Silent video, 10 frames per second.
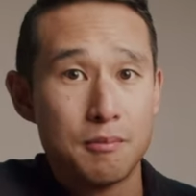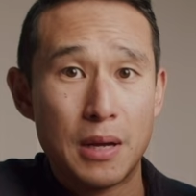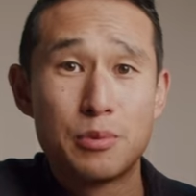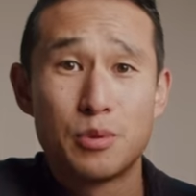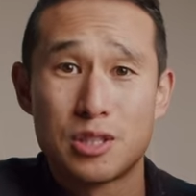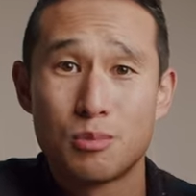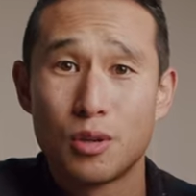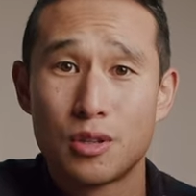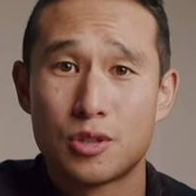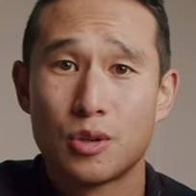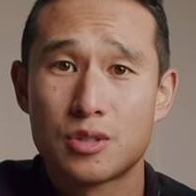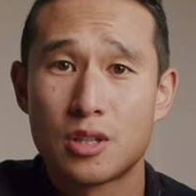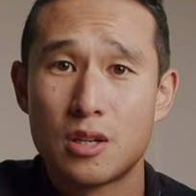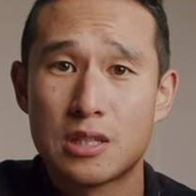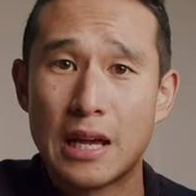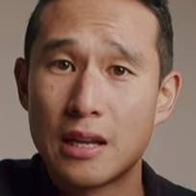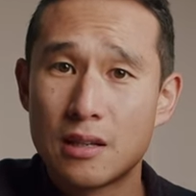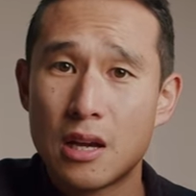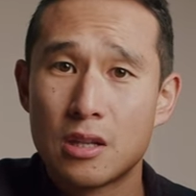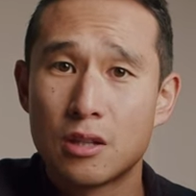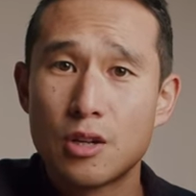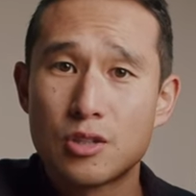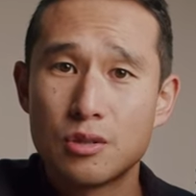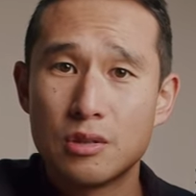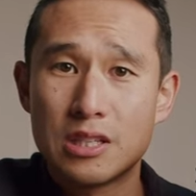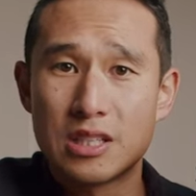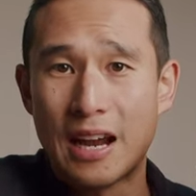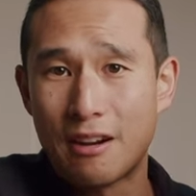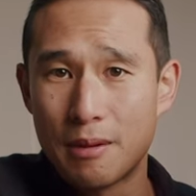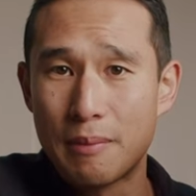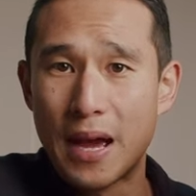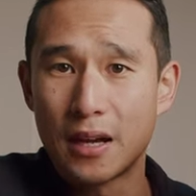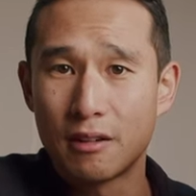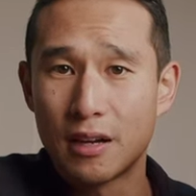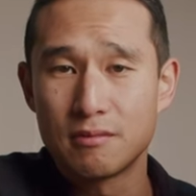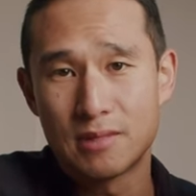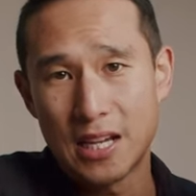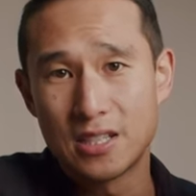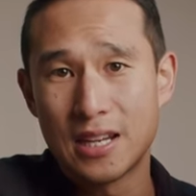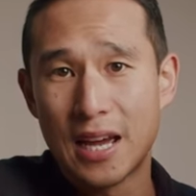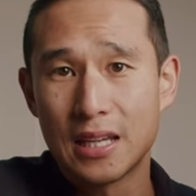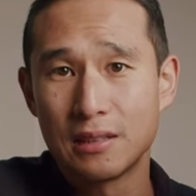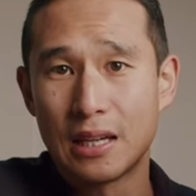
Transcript: people with smaller torsos and those who need to carry a bag around day to day